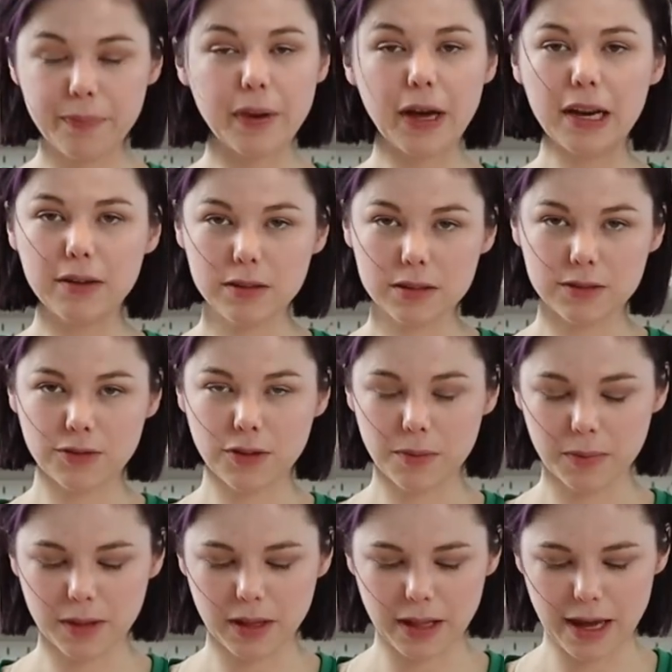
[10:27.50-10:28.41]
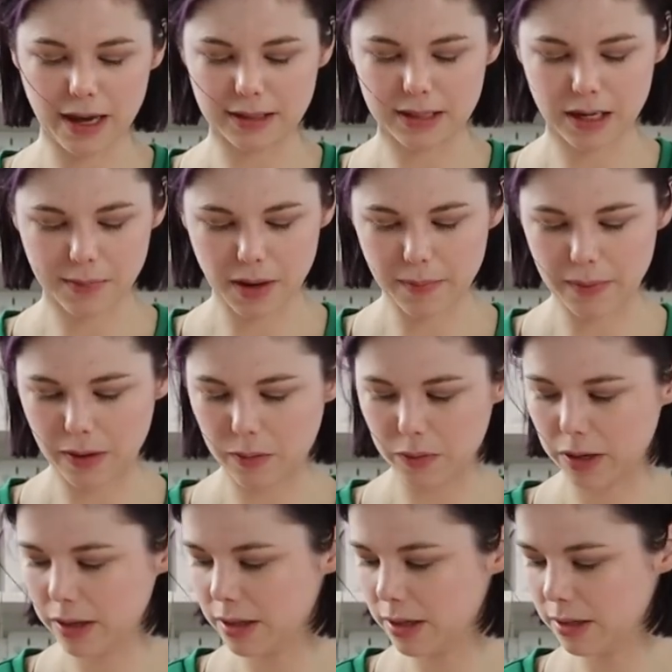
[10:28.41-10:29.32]
But it was from the last time I made
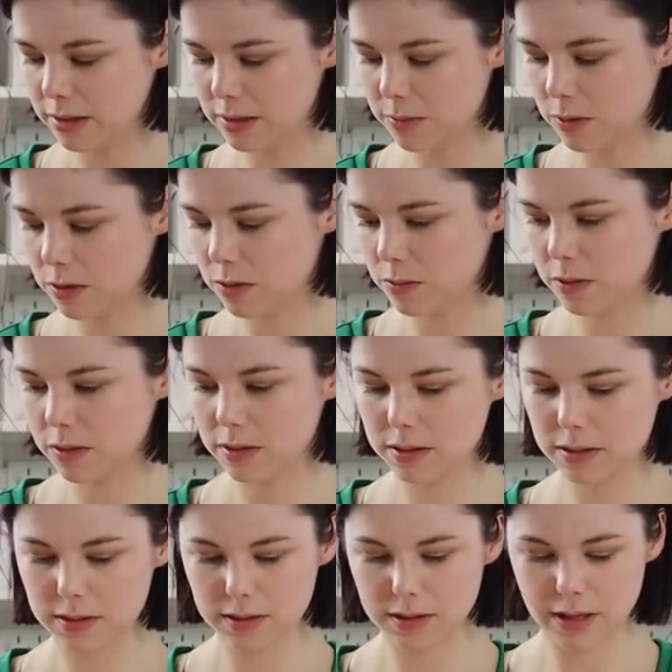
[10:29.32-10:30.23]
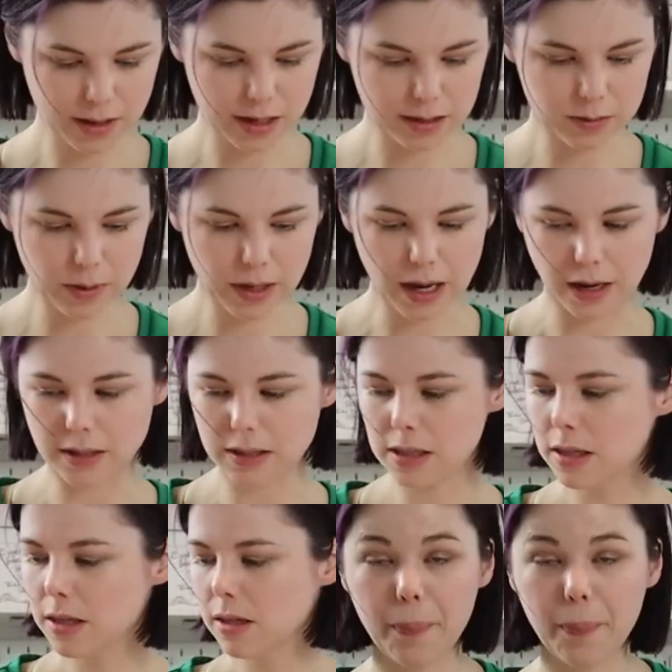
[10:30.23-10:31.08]
one of these, which was last weekend.